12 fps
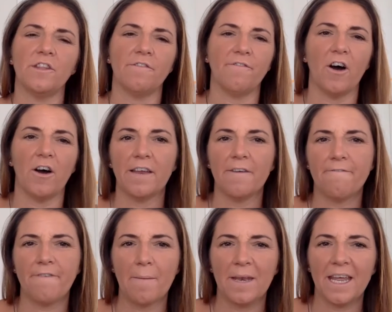of the divine
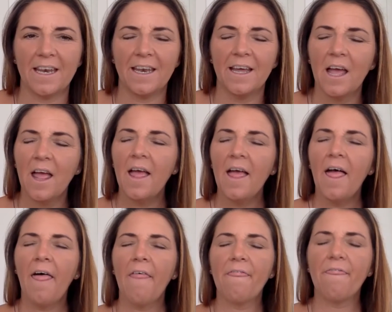feminine.
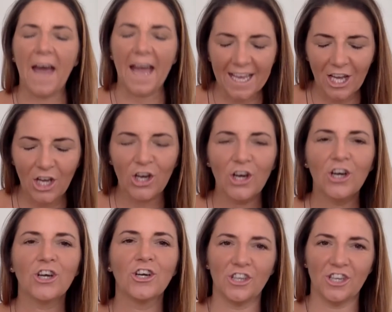Thank
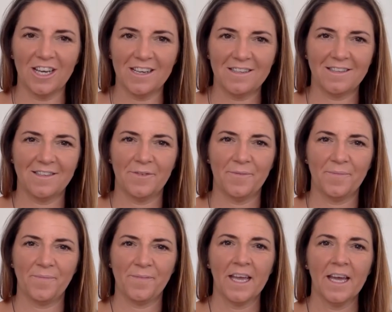goodness.
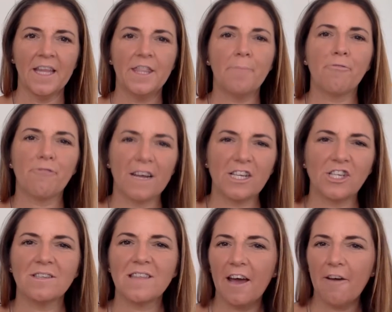The
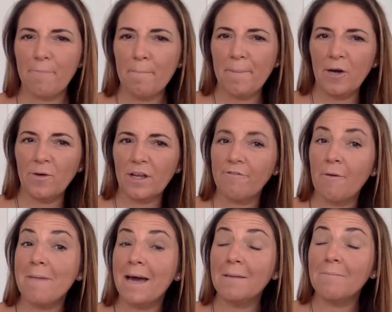pressures that have been building for
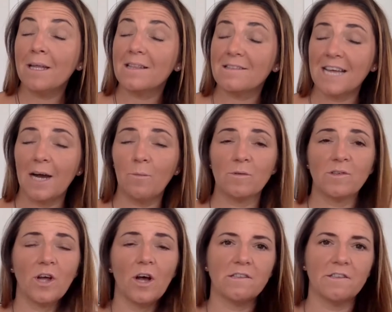many months now will
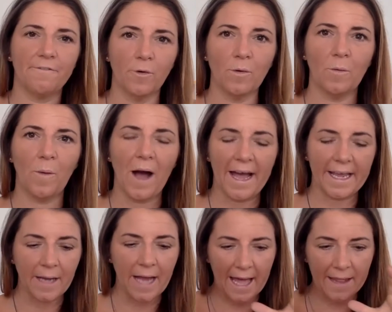start to fall
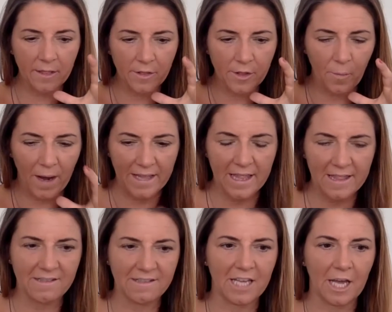away. And the way that
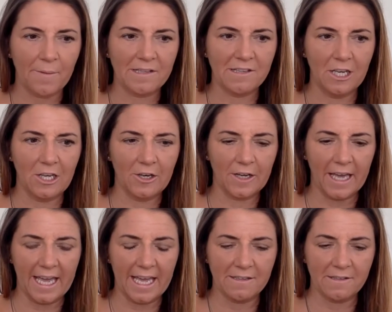this is going to look
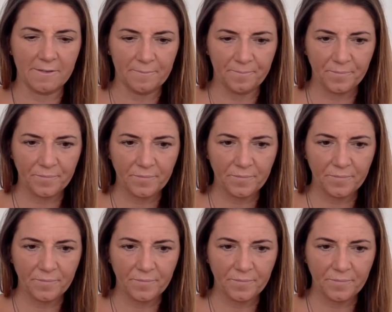is